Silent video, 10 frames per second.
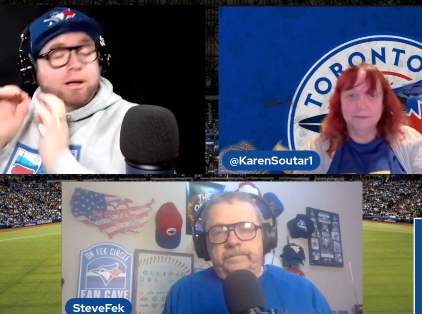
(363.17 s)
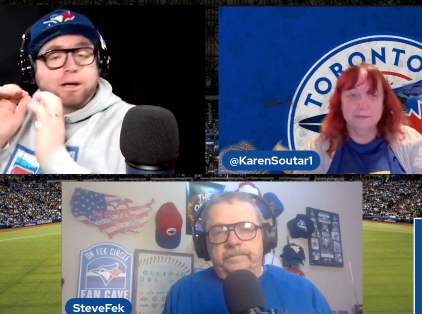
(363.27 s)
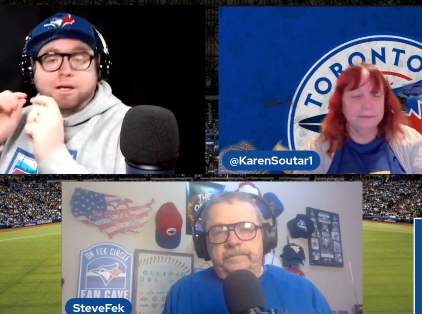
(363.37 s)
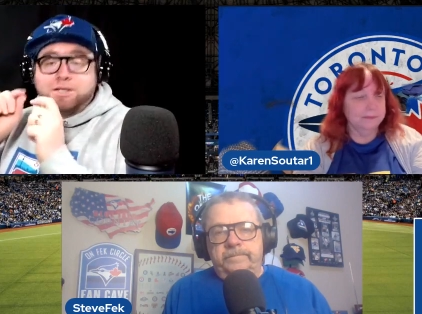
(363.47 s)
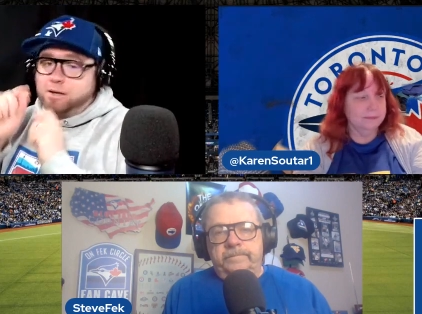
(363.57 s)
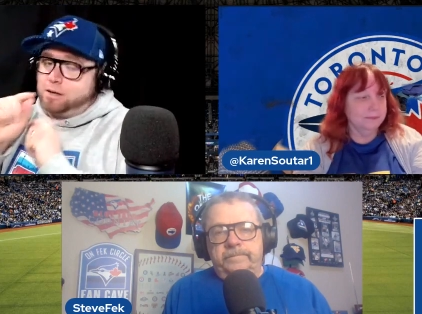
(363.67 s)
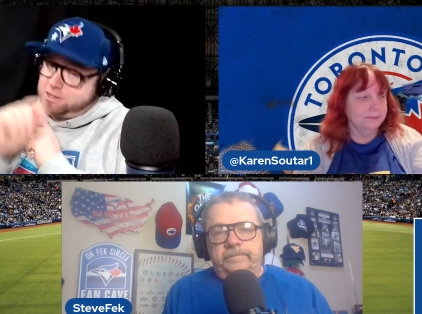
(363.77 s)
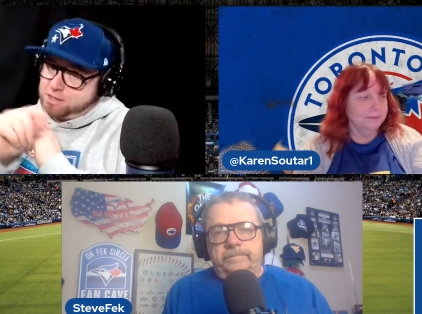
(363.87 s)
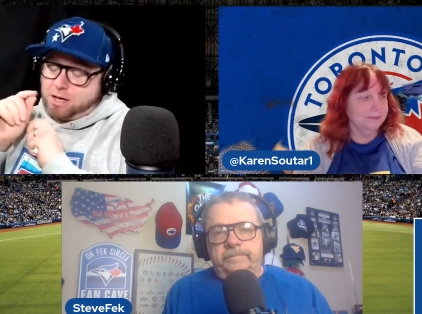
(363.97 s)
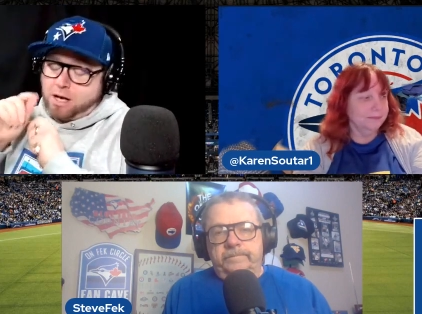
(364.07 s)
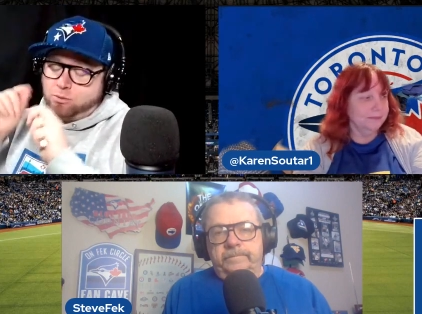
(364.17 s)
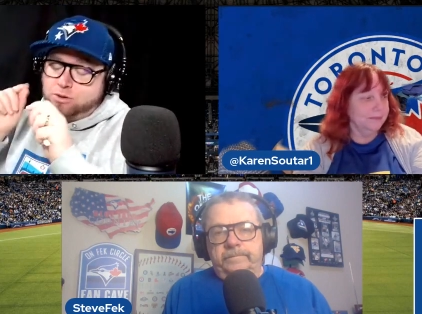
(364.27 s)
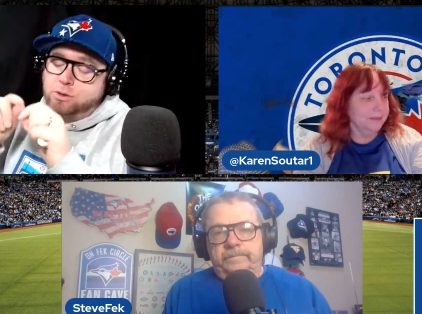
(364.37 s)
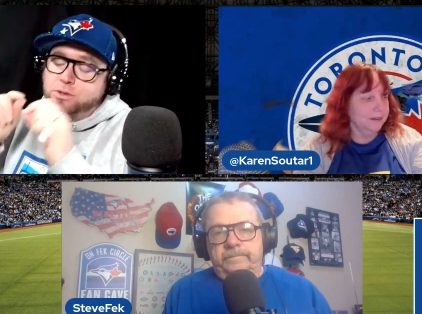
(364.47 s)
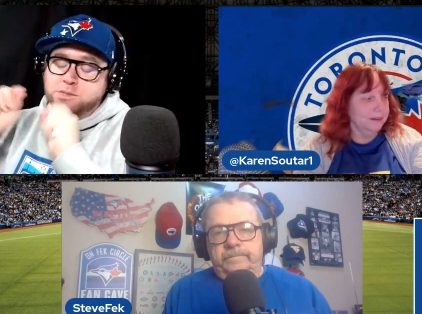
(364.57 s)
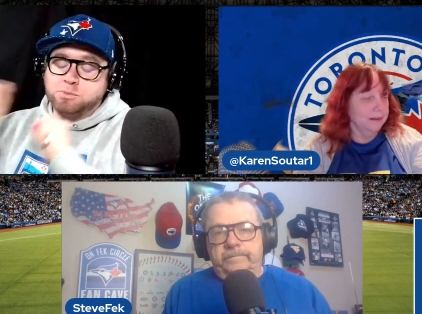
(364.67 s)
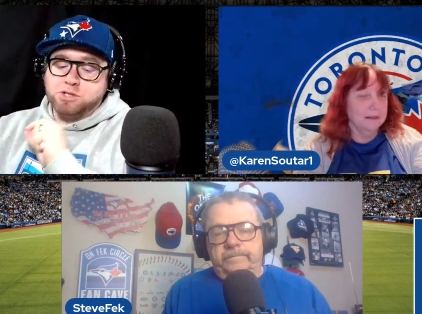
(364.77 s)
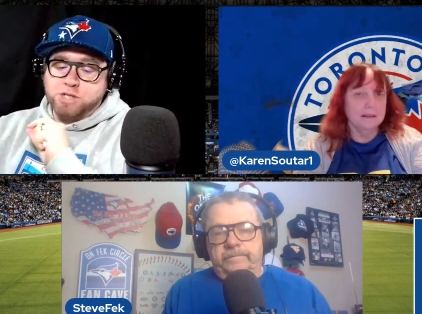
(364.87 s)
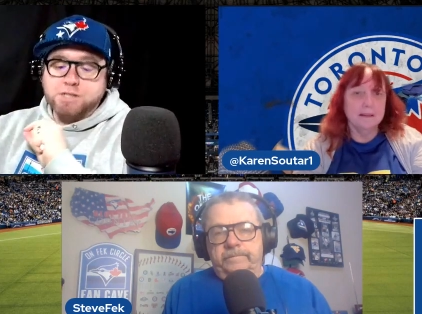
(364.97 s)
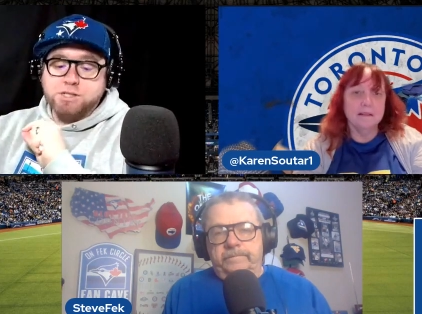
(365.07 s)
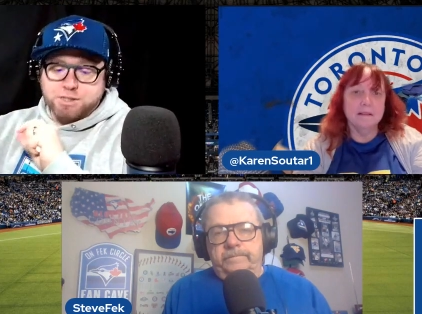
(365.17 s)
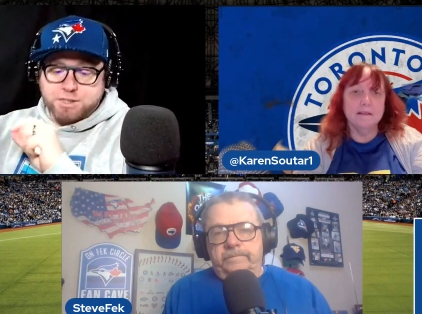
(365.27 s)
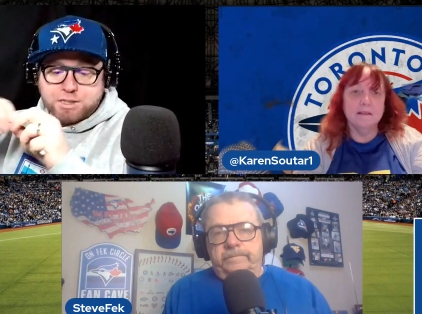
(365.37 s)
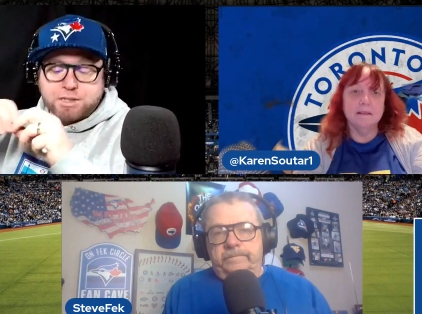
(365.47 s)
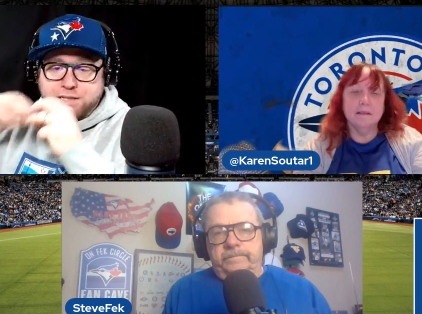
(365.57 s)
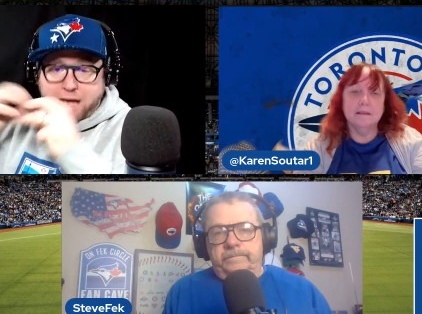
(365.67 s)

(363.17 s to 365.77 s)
Speaker 1: because I because I will note his projections, his